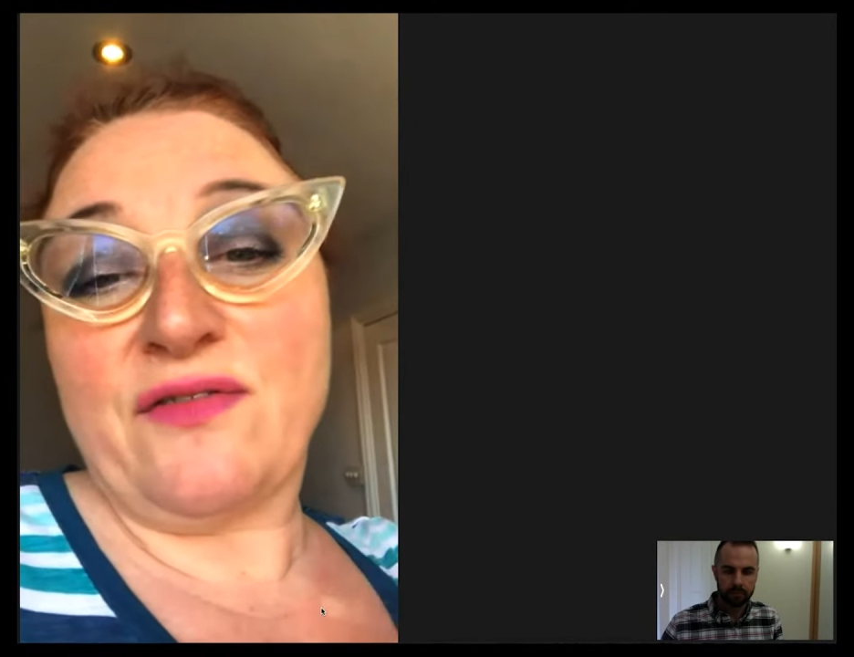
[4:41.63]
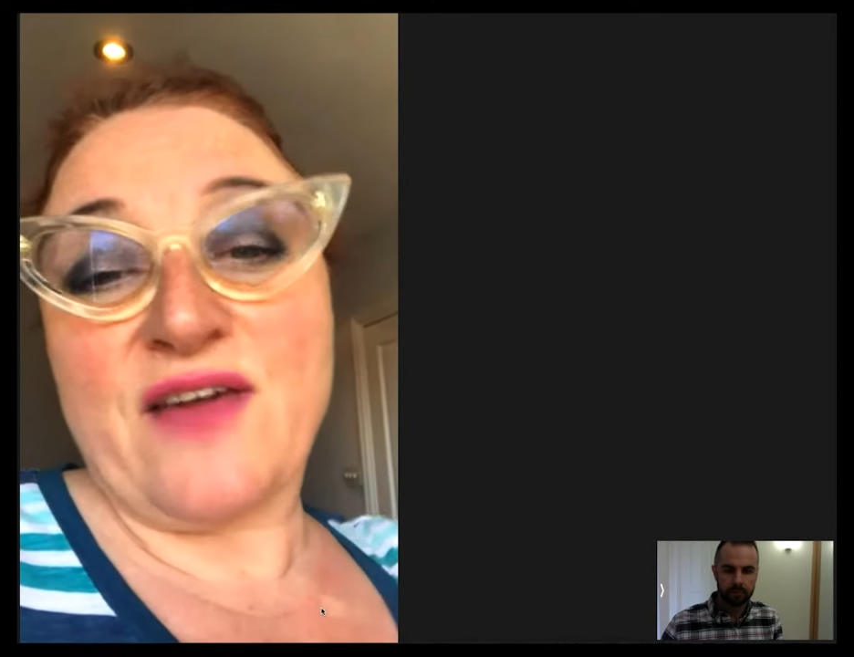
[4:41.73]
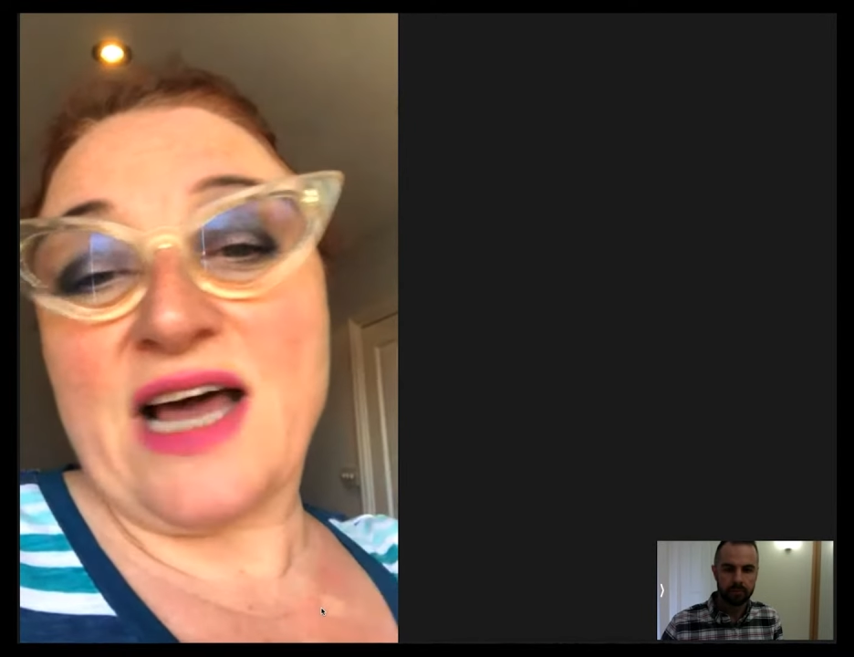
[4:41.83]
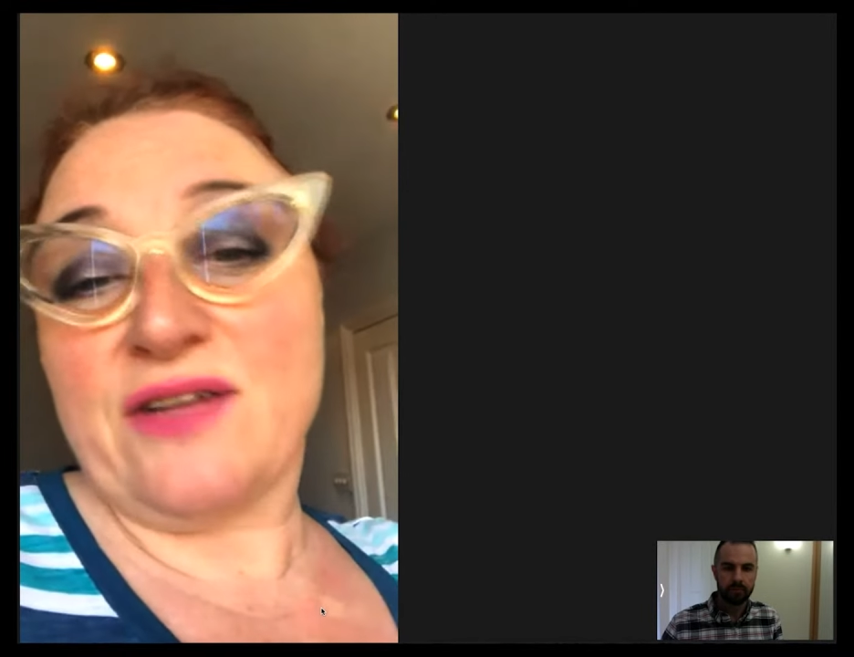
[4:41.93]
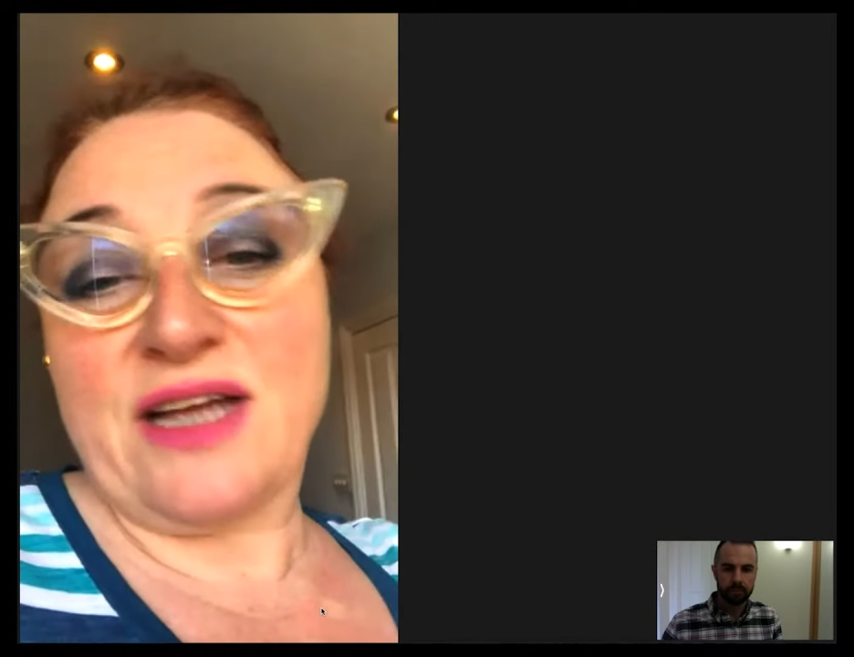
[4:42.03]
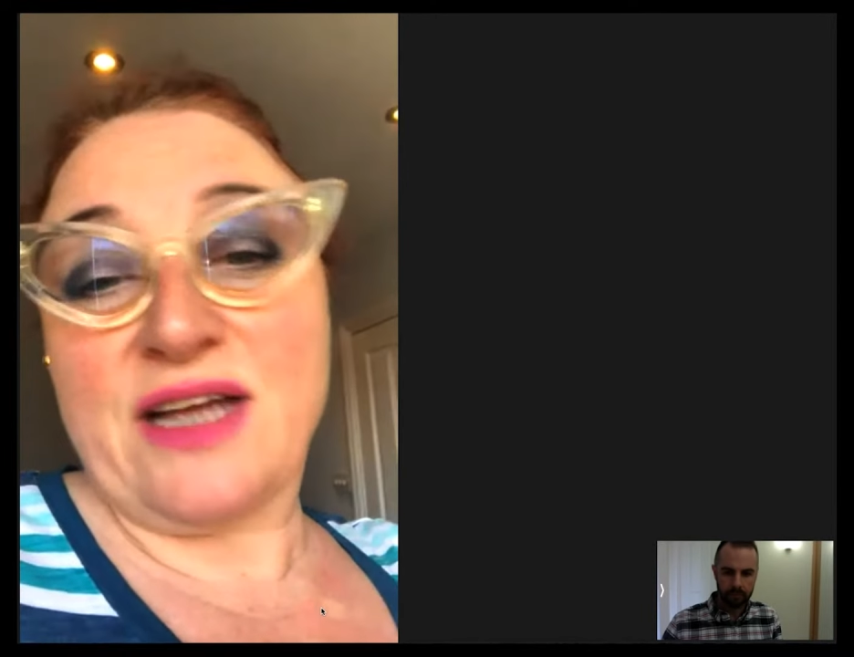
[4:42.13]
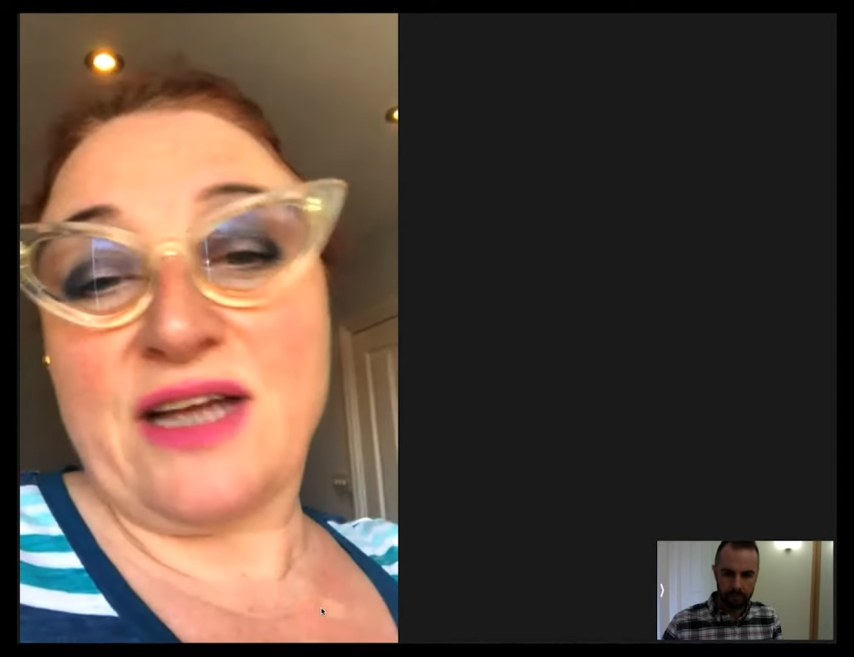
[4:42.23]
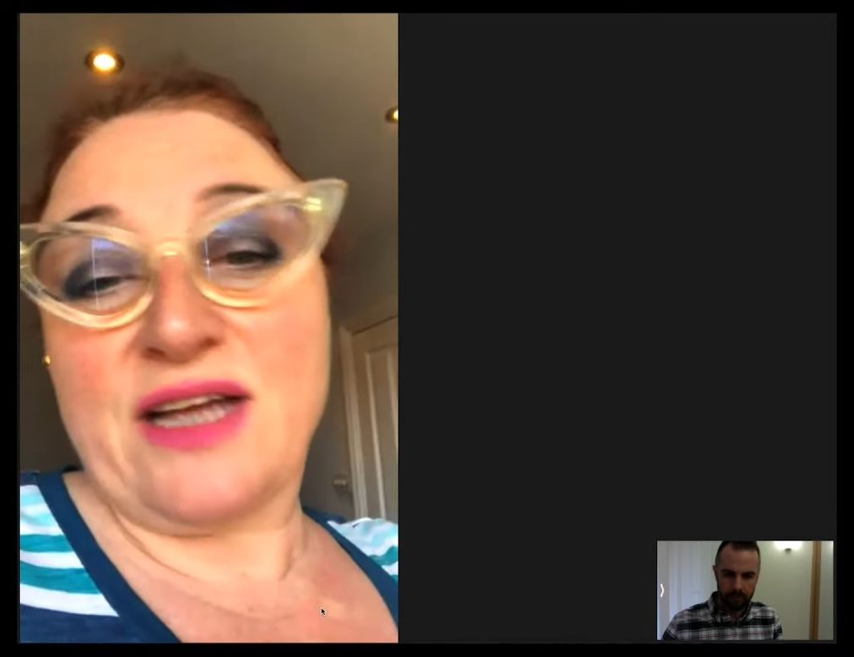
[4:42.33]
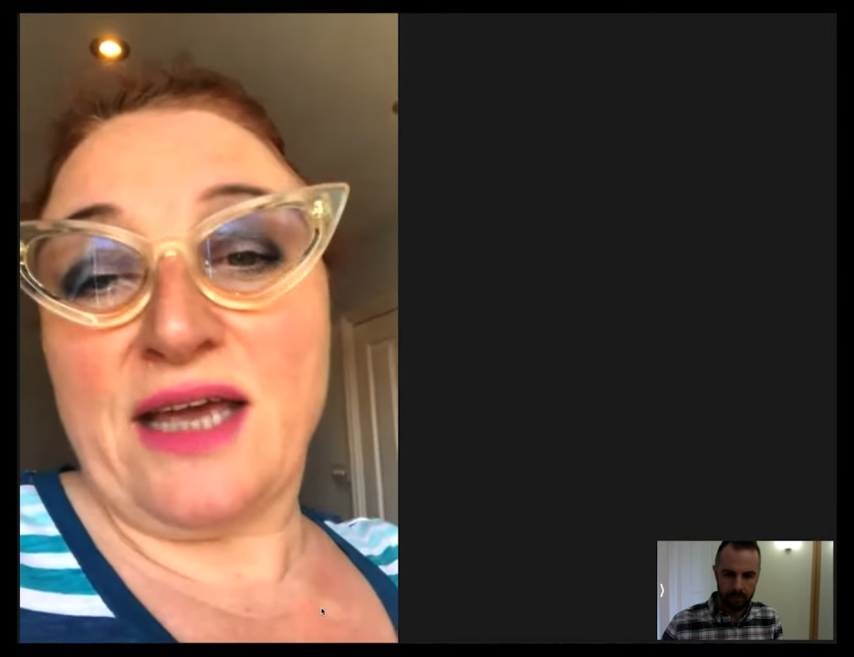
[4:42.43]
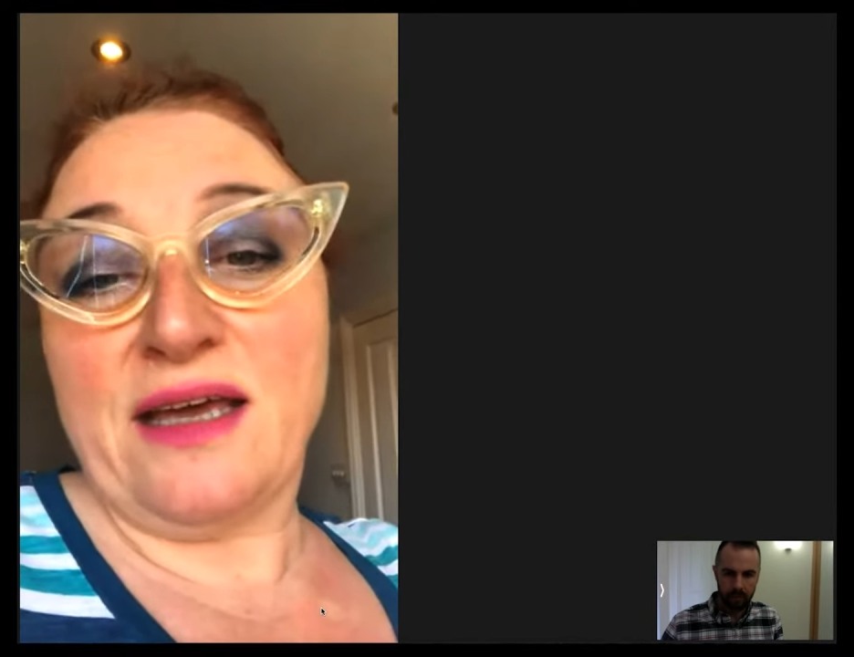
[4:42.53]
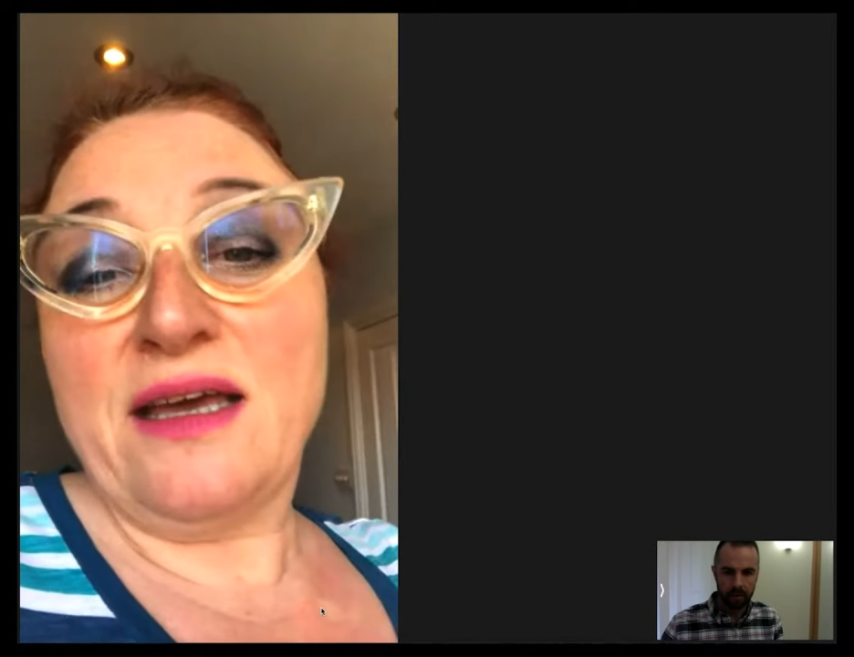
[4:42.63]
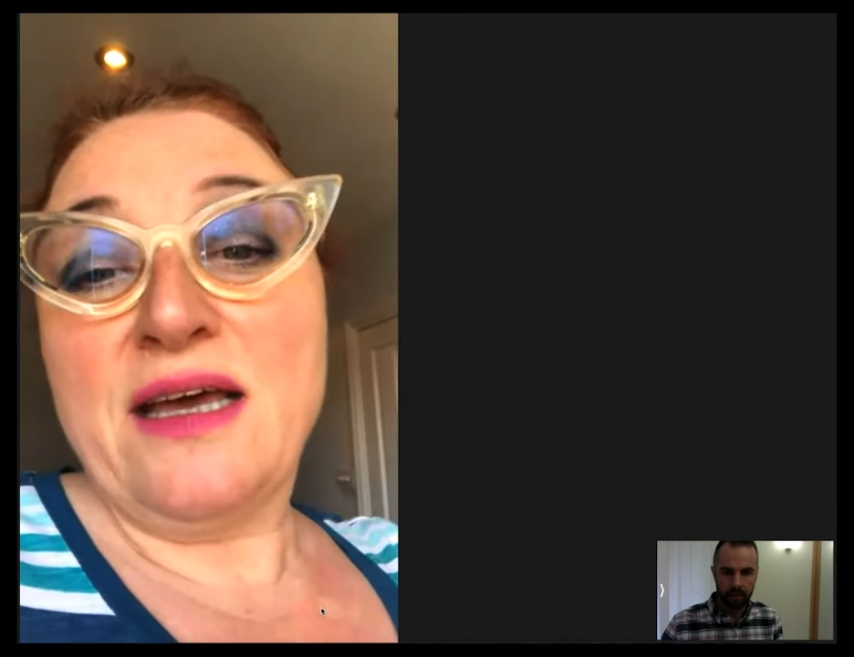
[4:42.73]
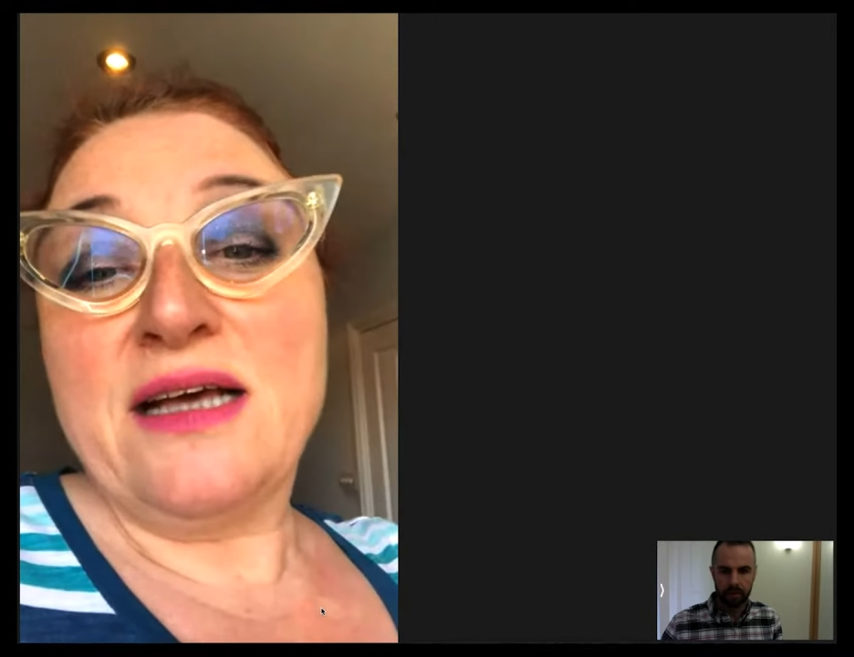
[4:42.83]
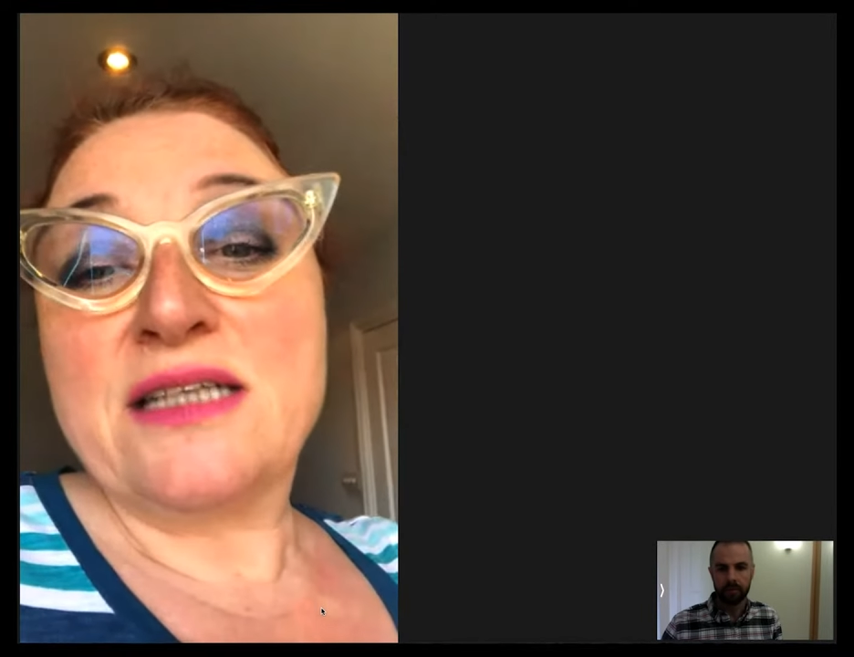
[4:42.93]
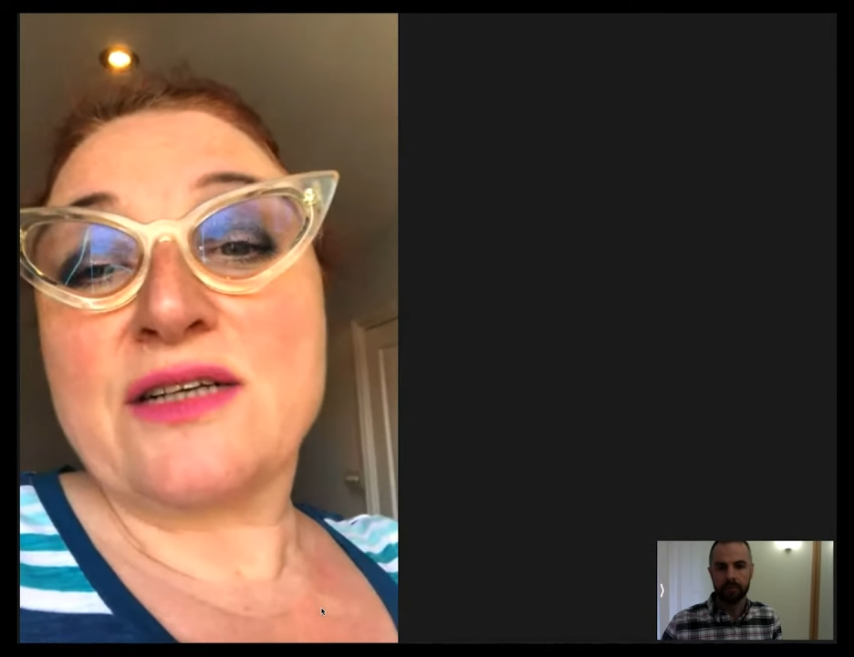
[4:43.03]
having failed
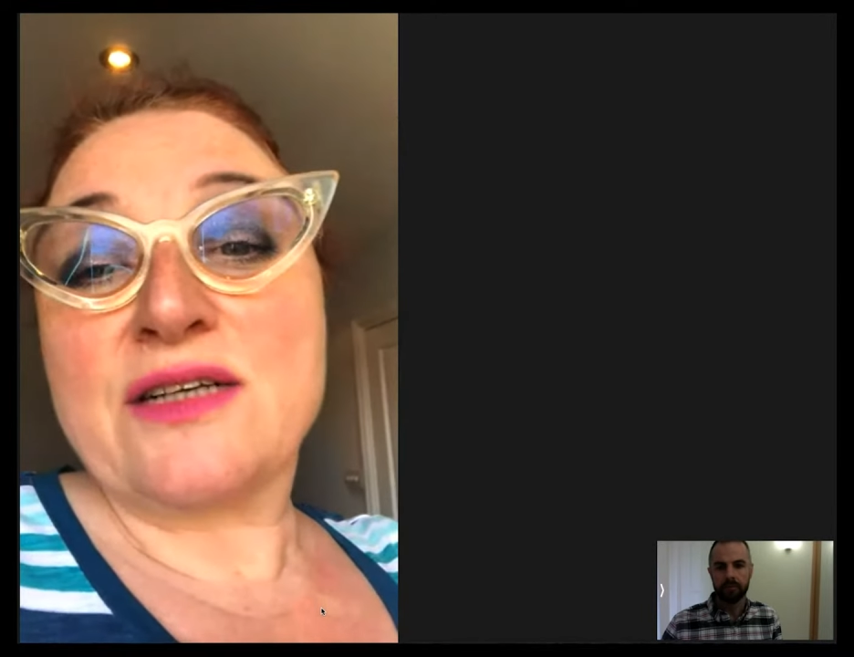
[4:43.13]
everything.